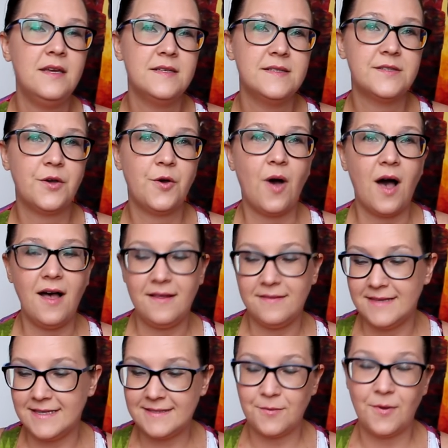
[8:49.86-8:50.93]
So
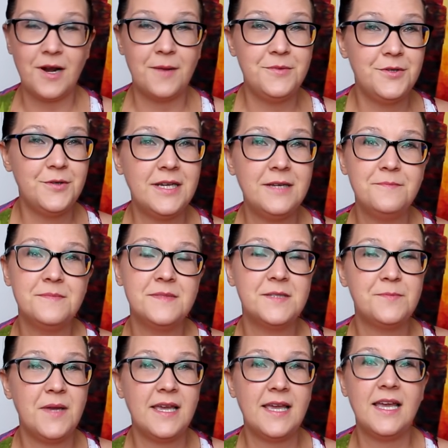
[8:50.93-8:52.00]
this is what I'm doing,
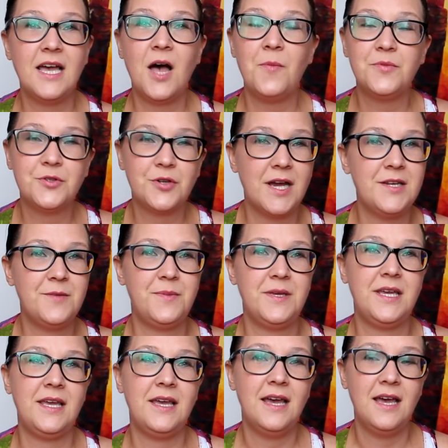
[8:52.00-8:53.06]
speaking up, trying to
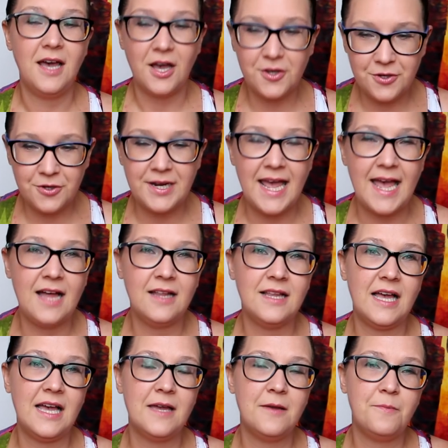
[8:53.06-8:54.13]
be a good
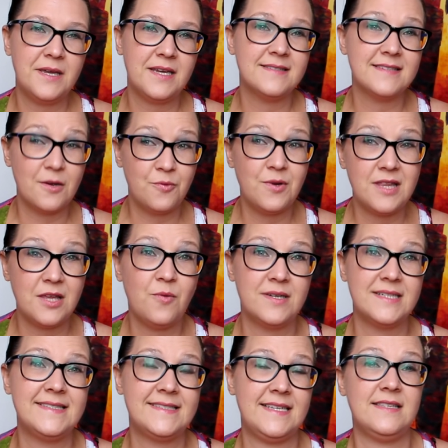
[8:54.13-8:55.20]
ally, because I really
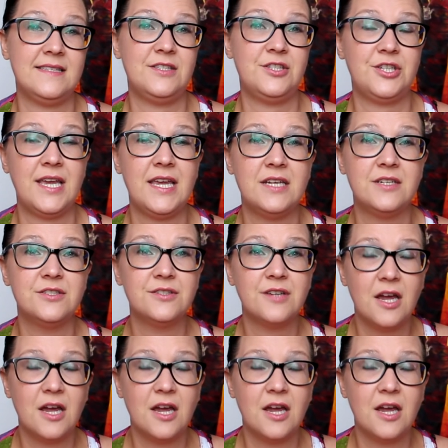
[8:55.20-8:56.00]
want to see this change.